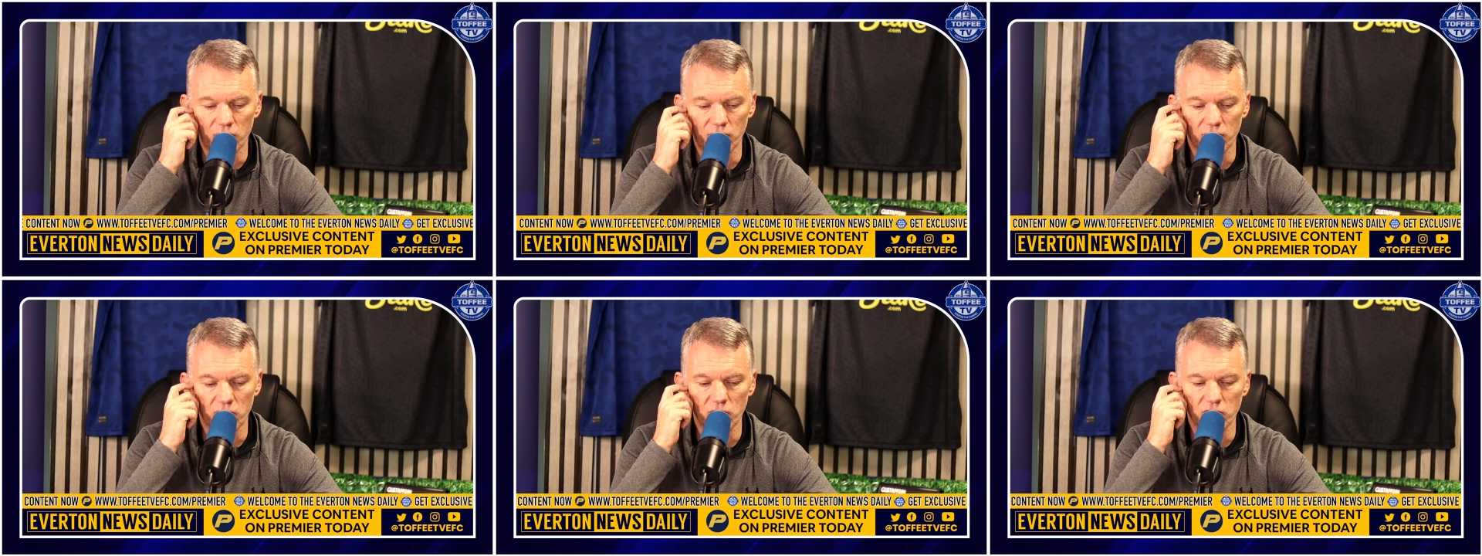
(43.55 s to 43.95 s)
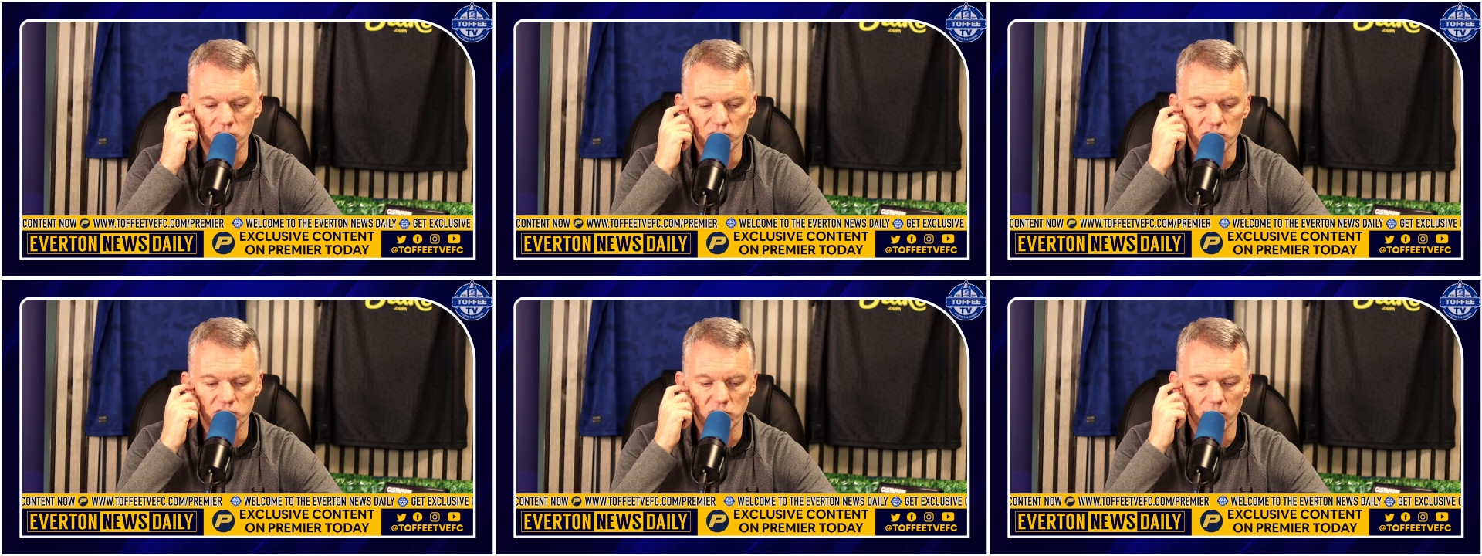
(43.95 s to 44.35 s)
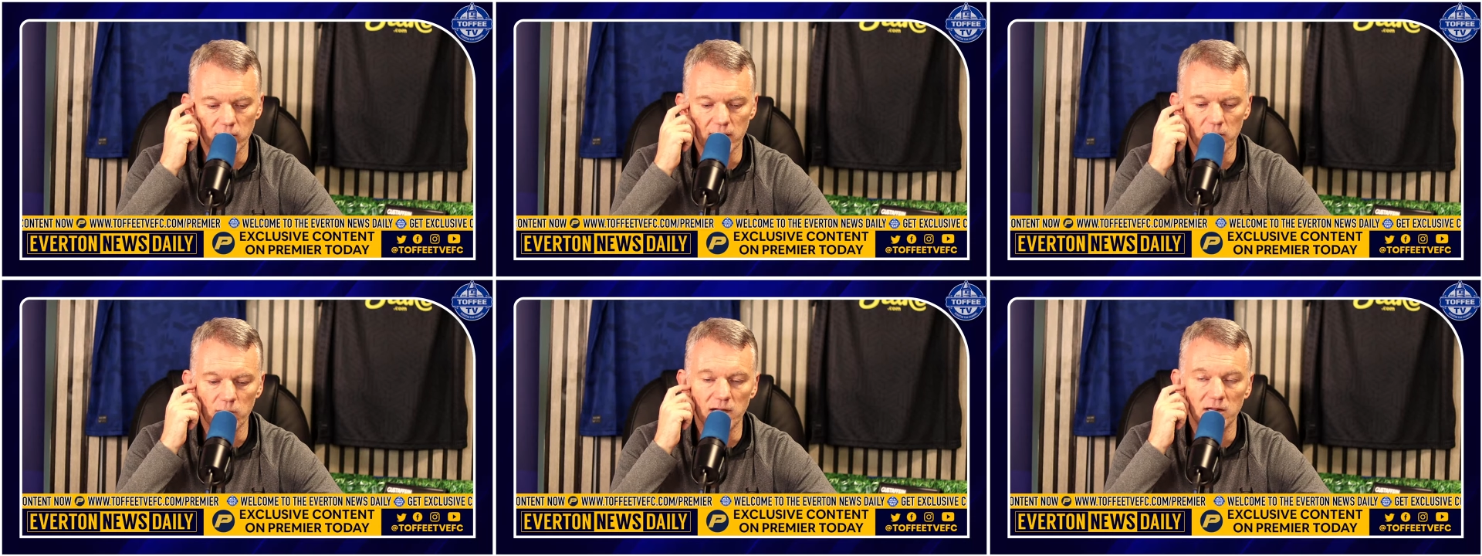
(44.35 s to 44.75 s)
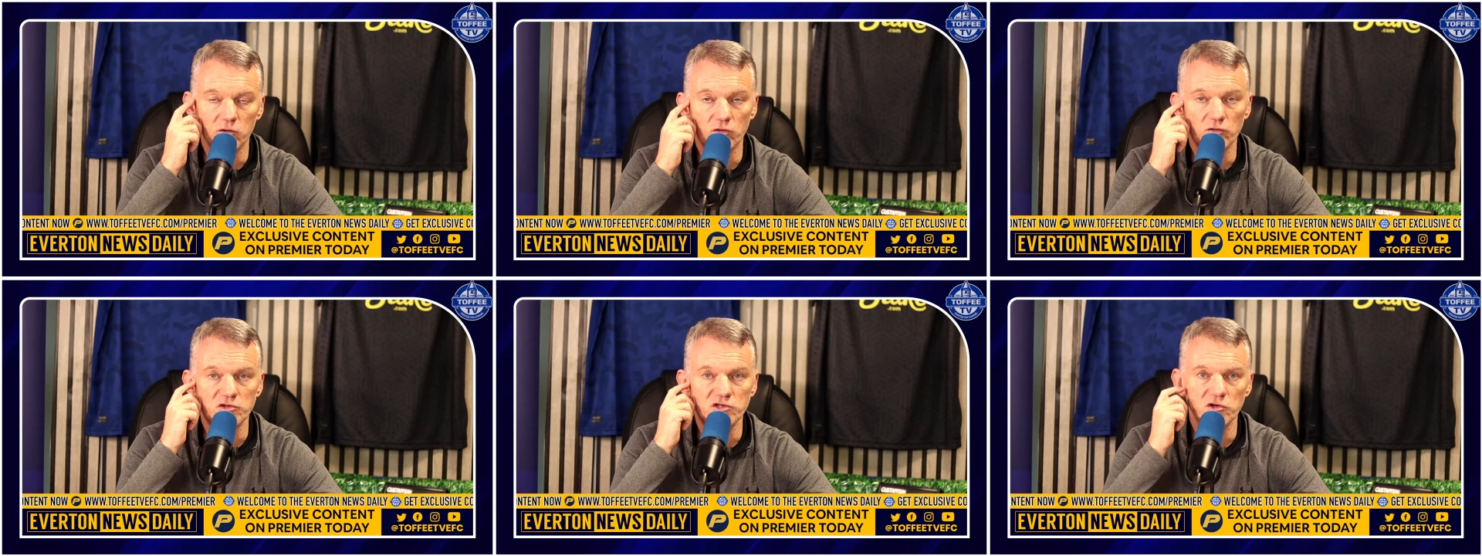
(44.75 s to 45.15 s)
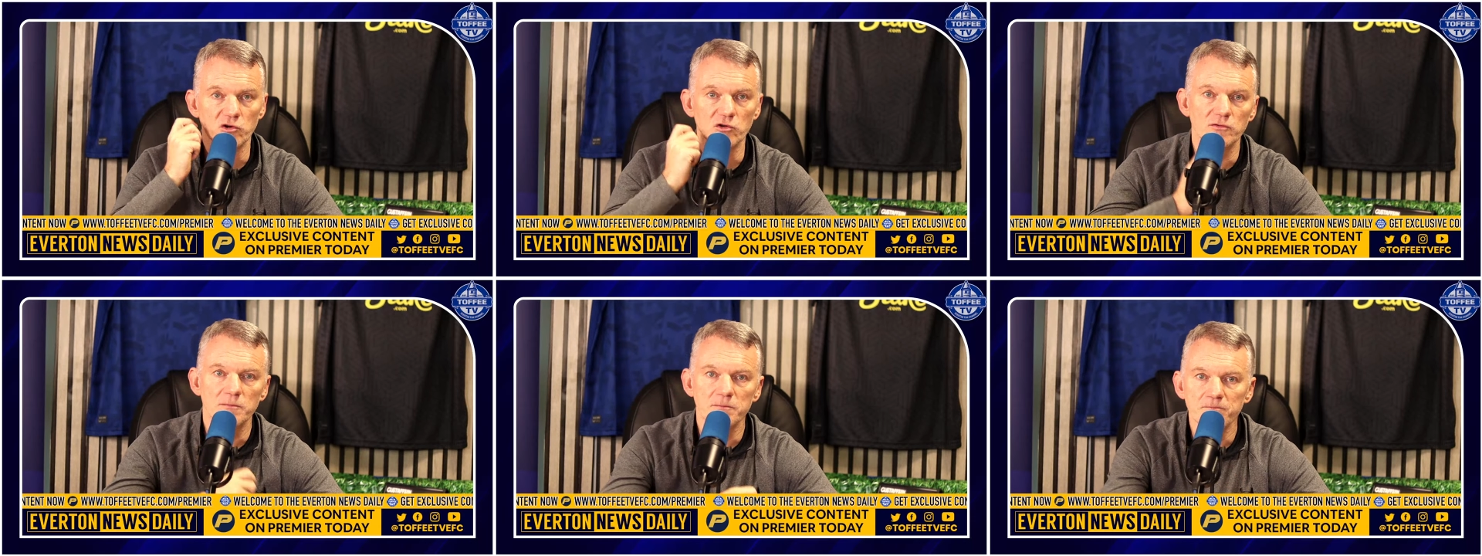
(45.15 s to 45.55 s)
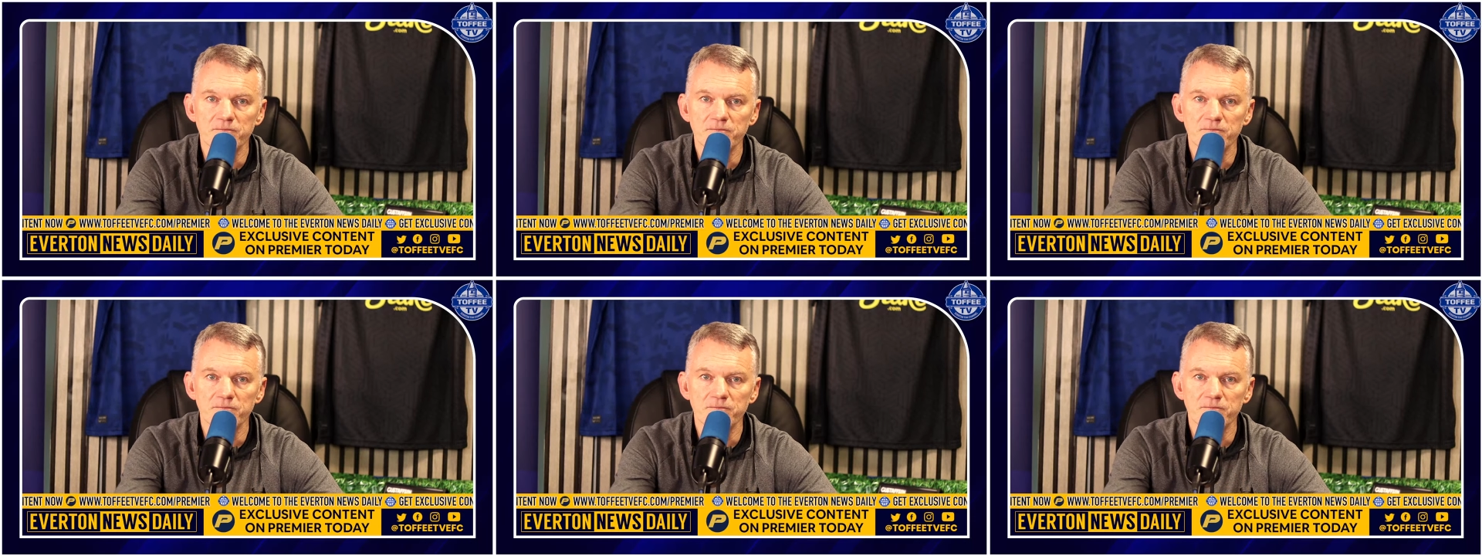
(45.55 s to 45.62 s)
of course. So uh, well done, Jordan.